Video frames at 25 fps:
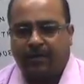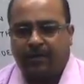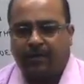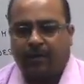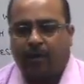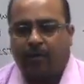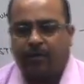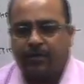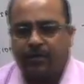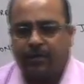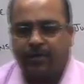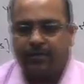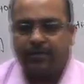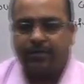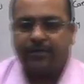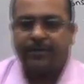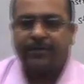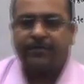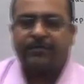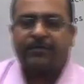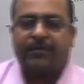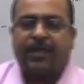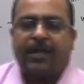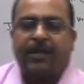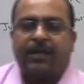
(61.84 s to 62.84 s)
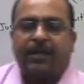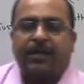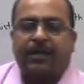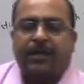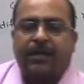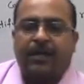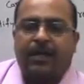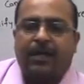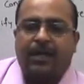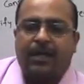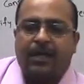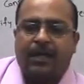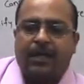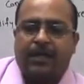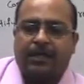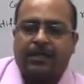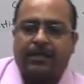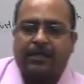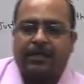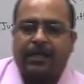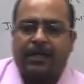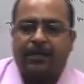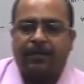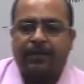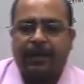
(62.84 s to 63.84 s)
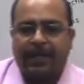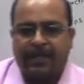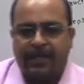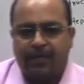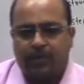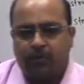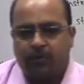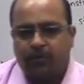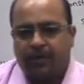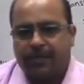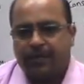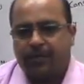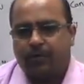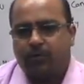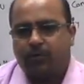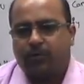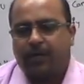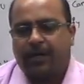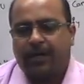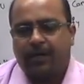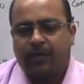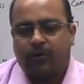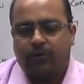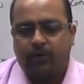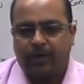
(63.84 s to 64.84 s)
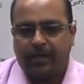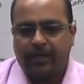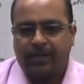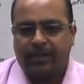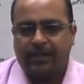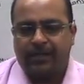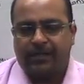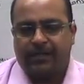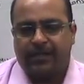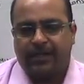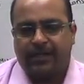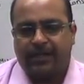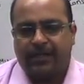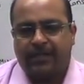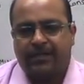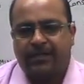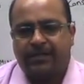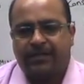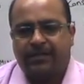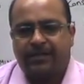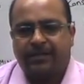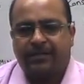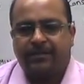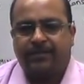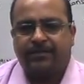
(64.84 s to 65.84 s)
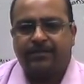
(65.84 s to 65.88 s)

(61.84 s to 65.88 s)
observed that many students who are good in studies,